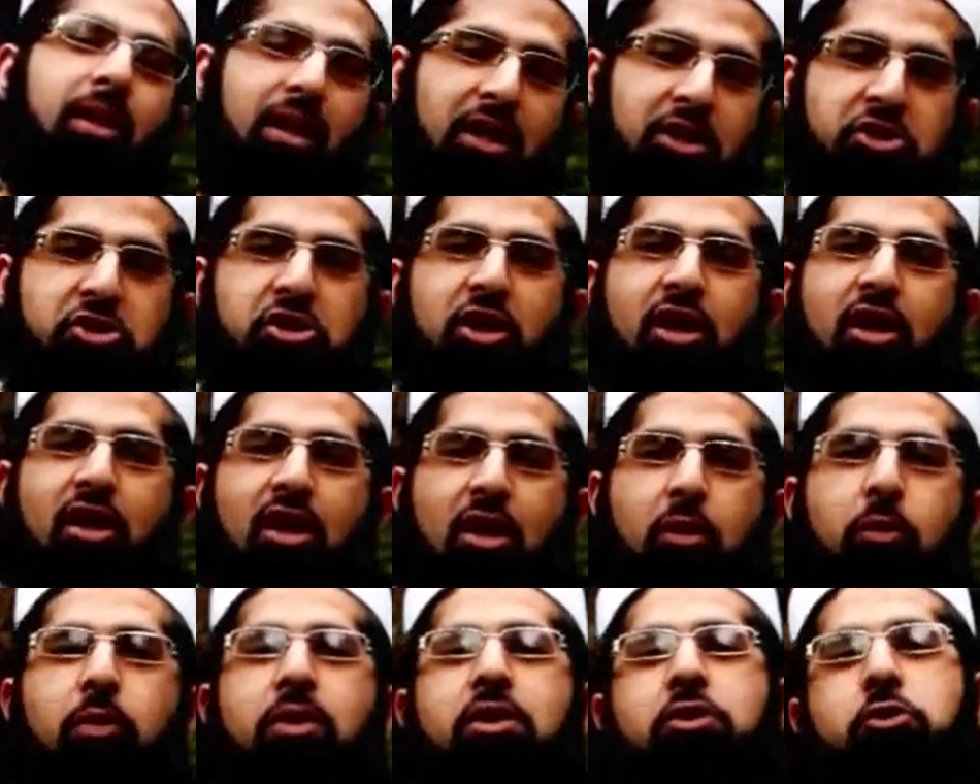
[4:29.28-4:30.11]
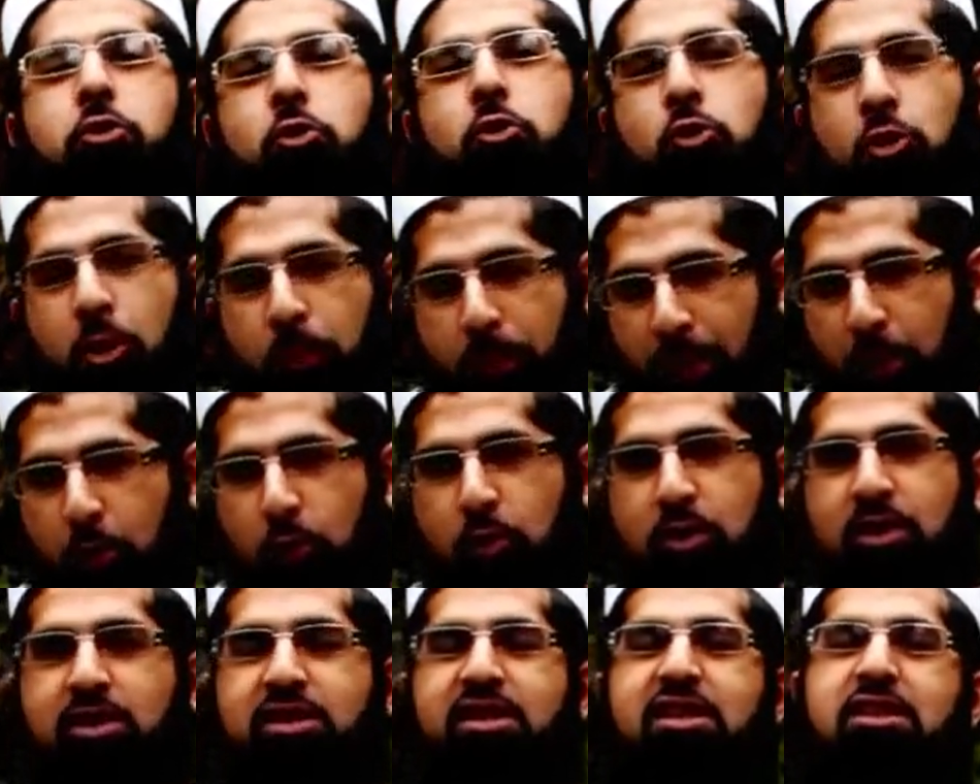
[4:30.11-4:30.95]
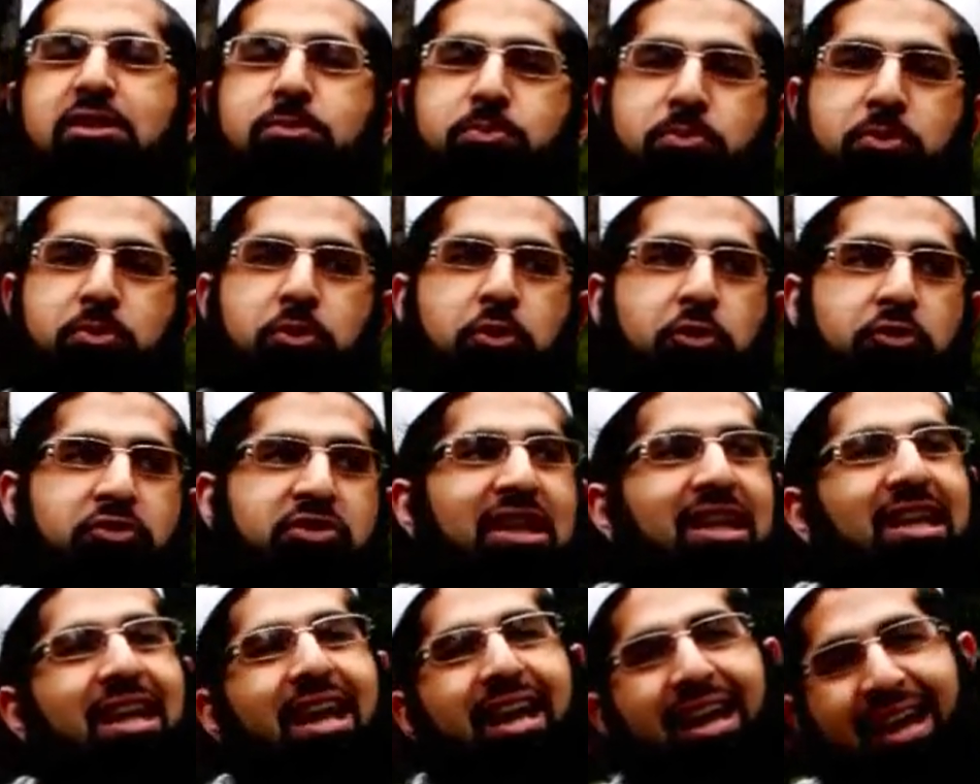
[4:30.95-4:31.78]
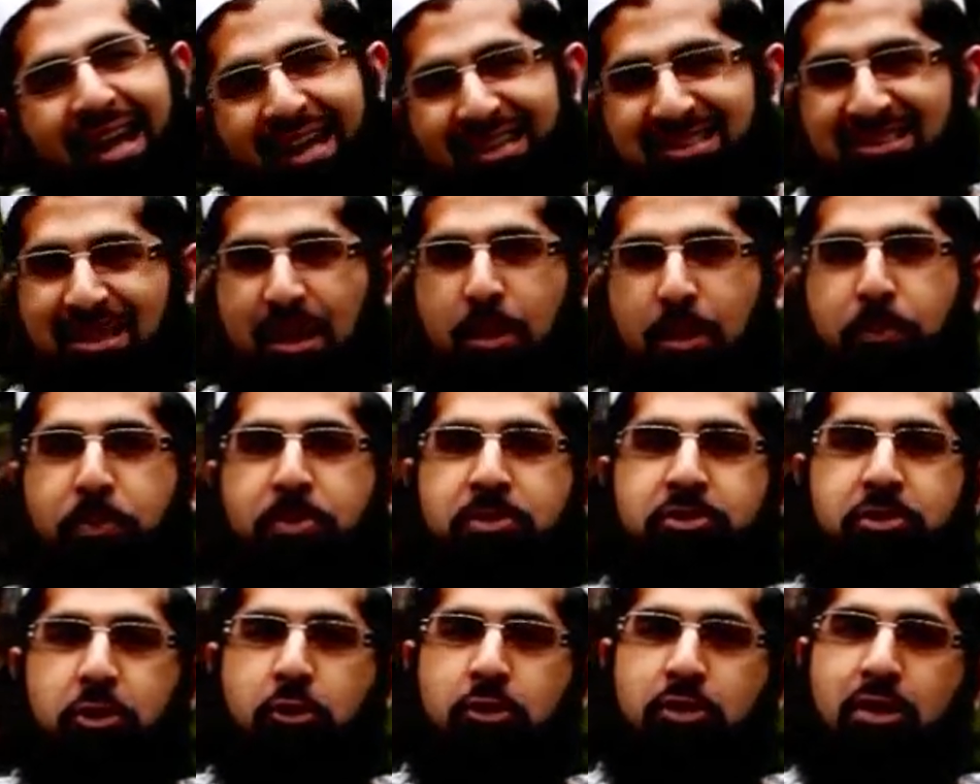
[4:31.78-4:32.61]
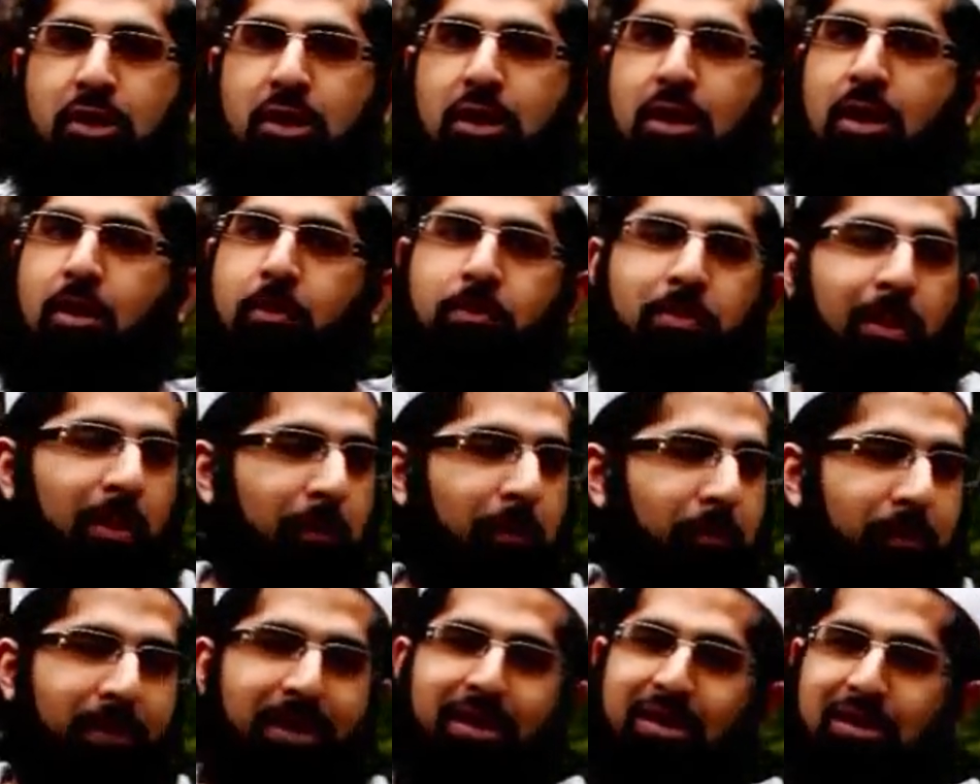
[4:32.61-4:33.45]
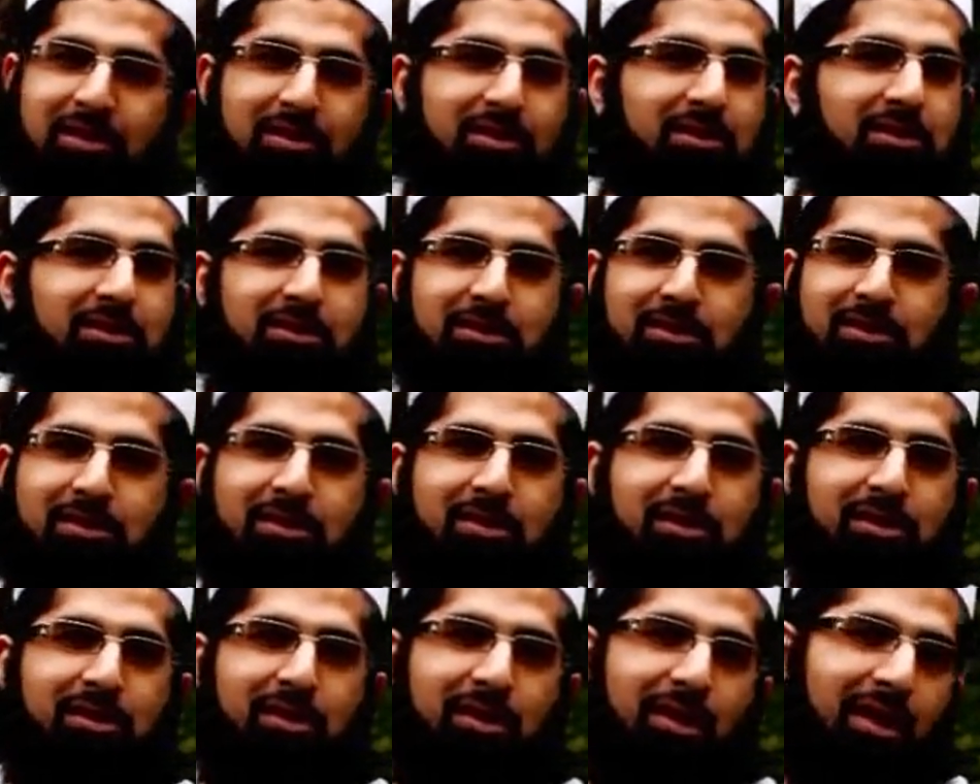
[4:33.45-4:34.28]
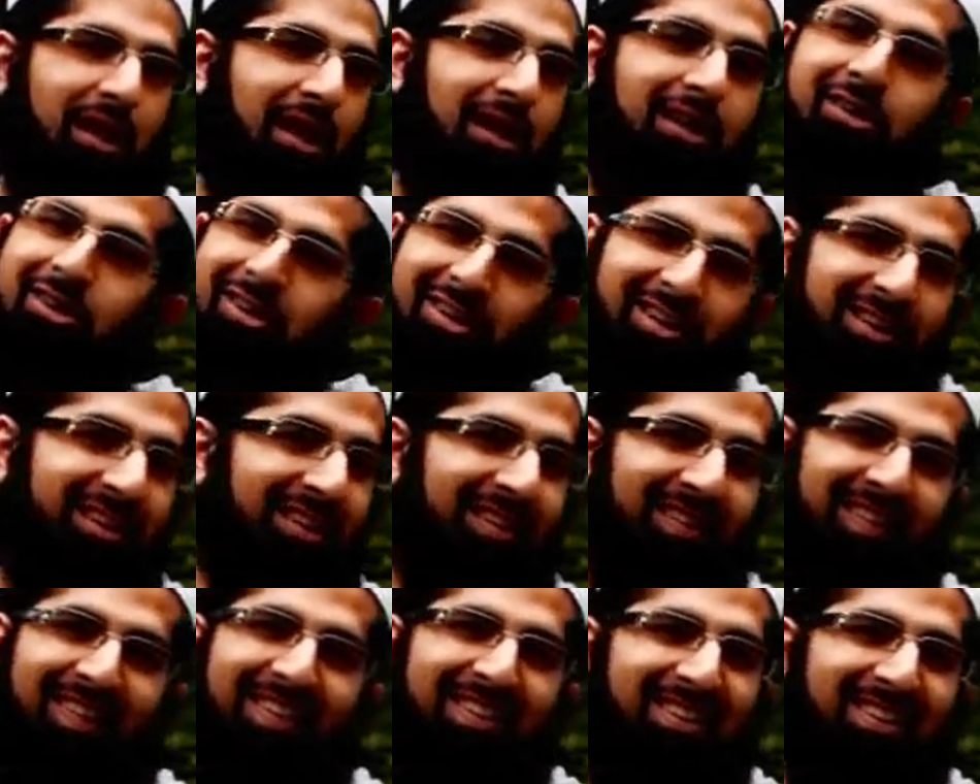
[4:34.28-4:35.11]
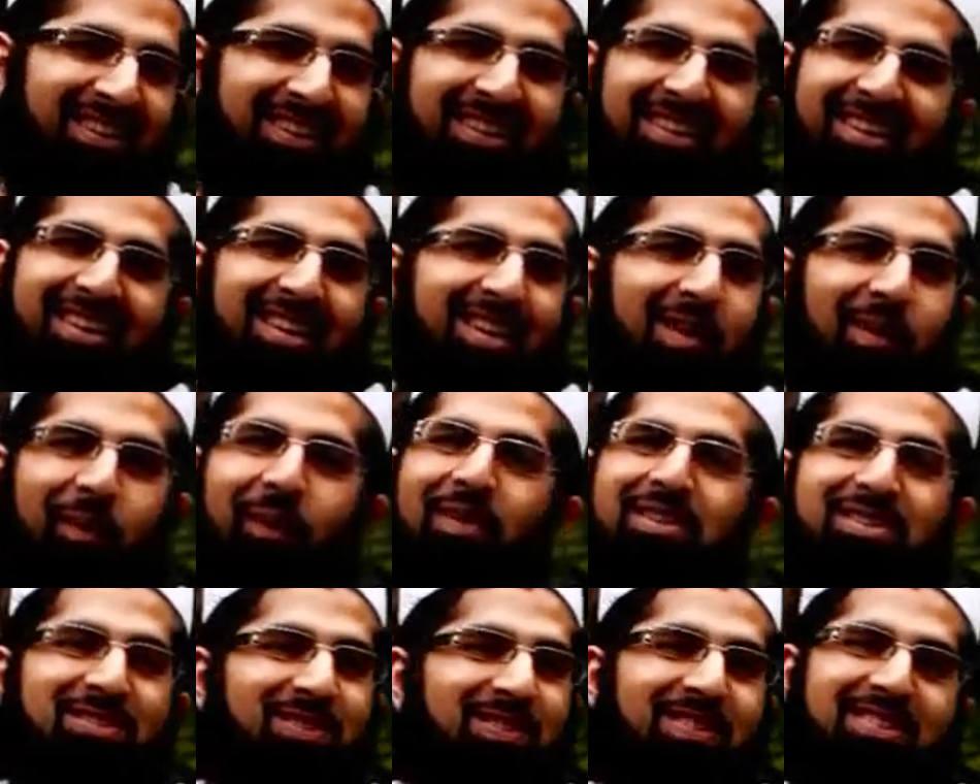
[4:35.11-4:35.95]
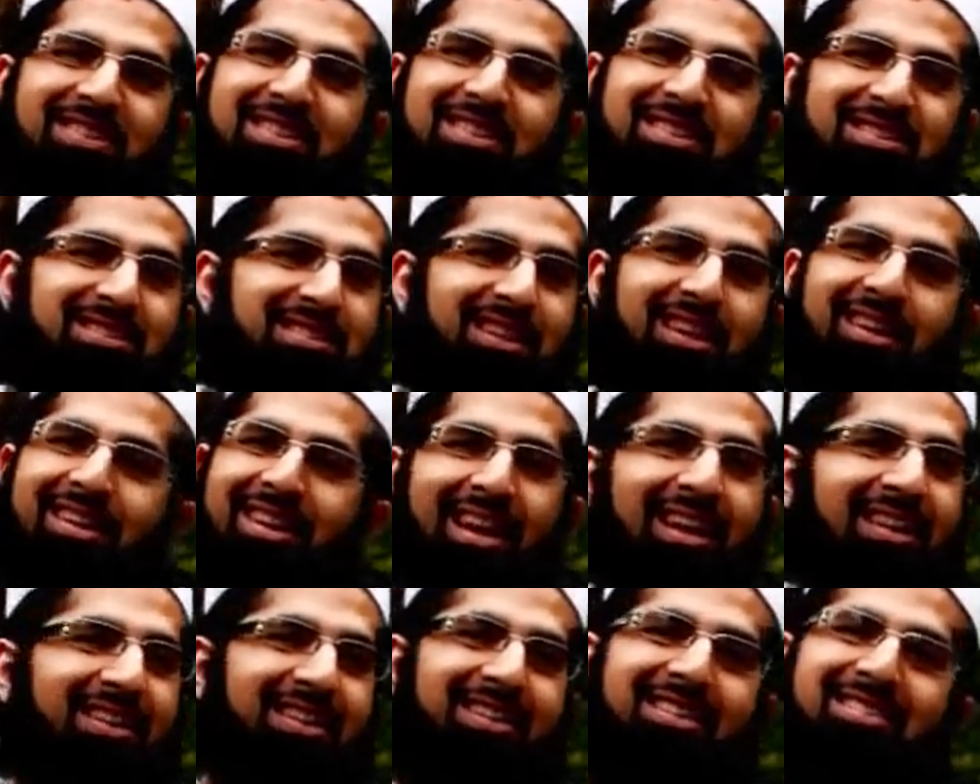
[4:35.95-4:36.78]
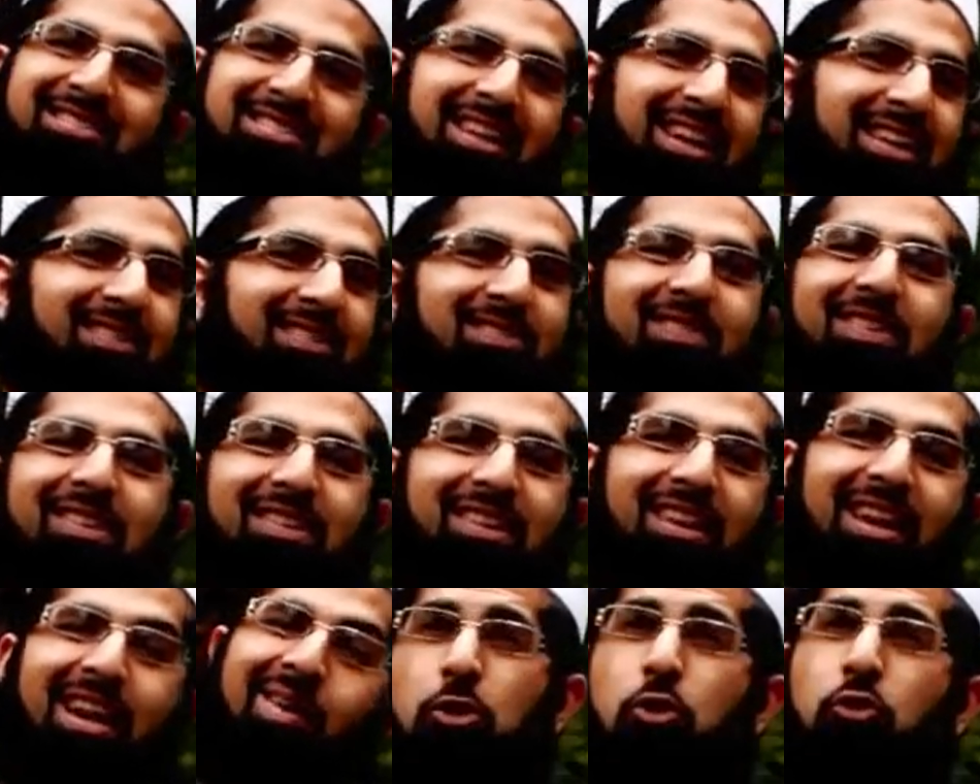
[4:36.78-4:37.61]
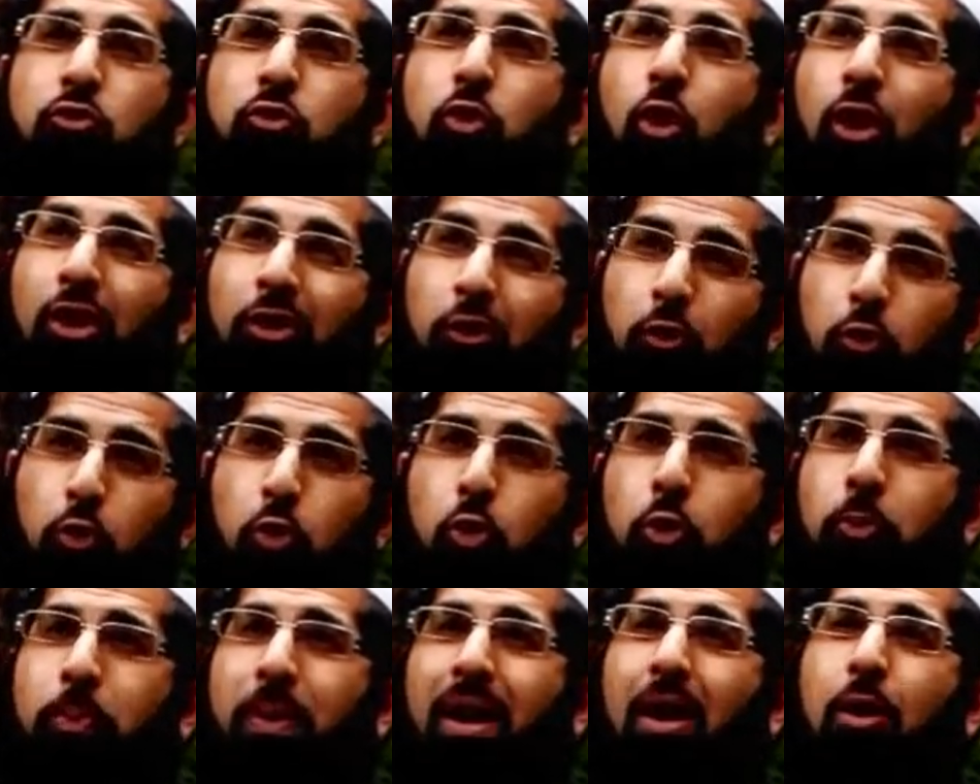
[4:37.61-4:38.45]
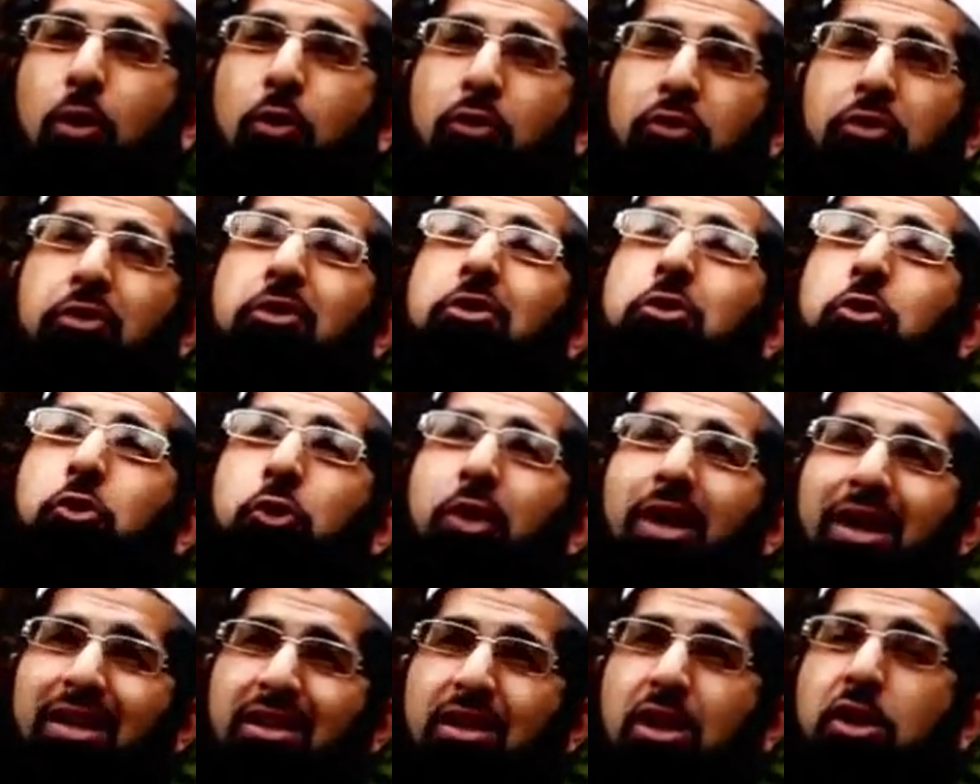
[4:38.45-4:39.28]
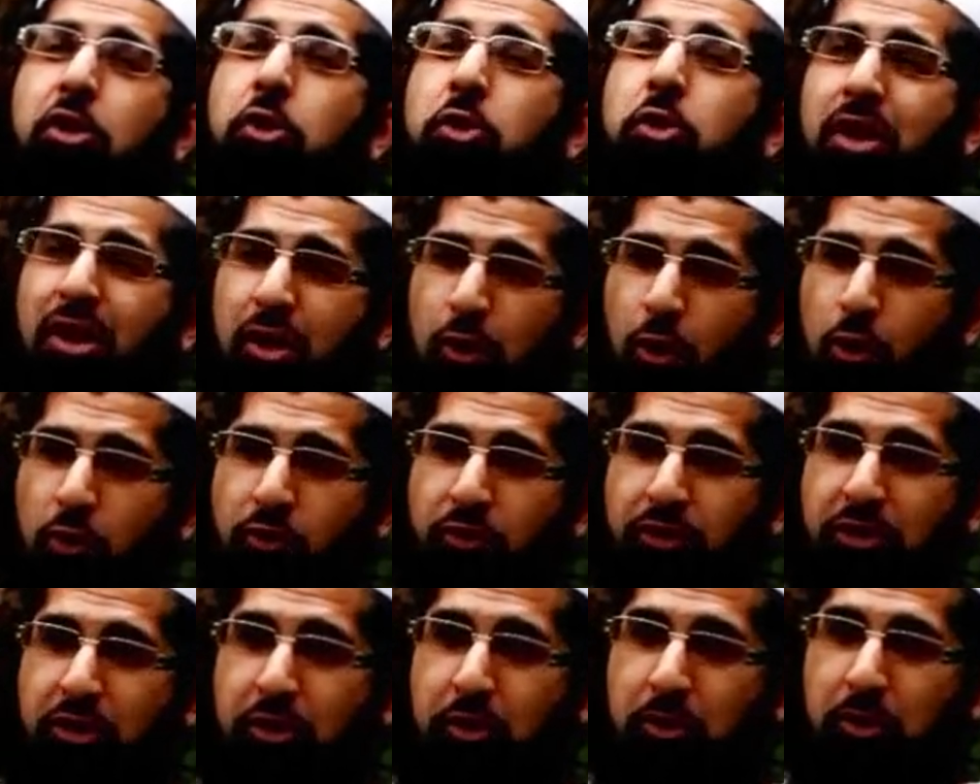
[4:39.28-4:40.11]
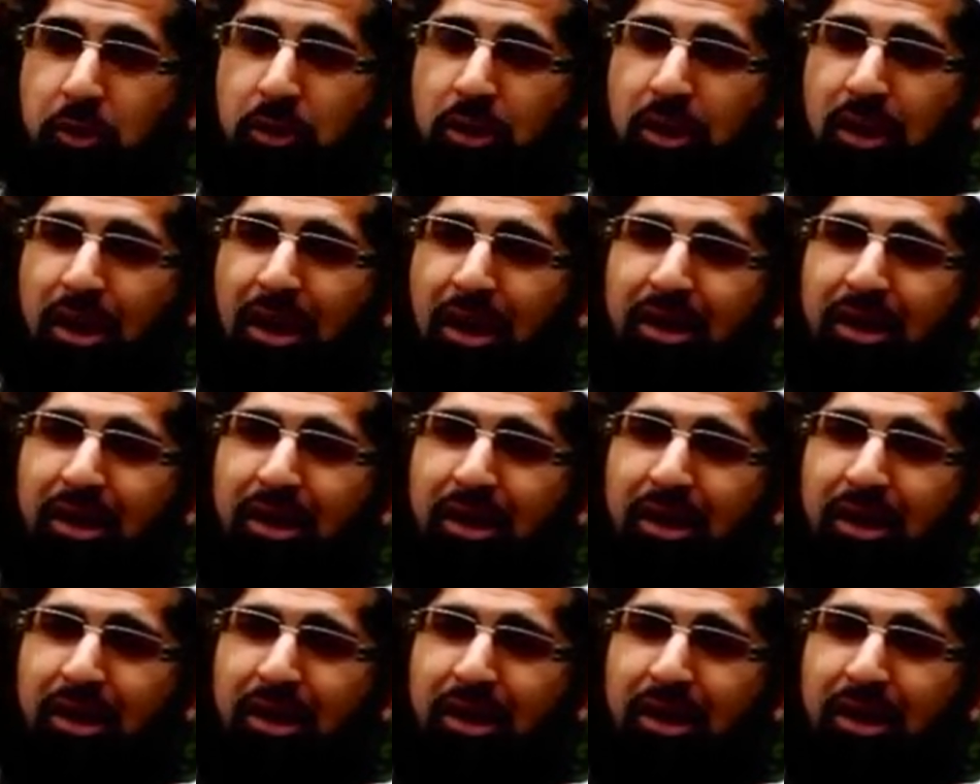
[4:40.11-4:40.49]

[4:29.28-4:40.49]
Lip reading: But inshallah, we'll talk about all of these proofs in the next episode. But mate, I gotta know, what's with this young atheist handbook? You've got an all-powerful creator looking over you,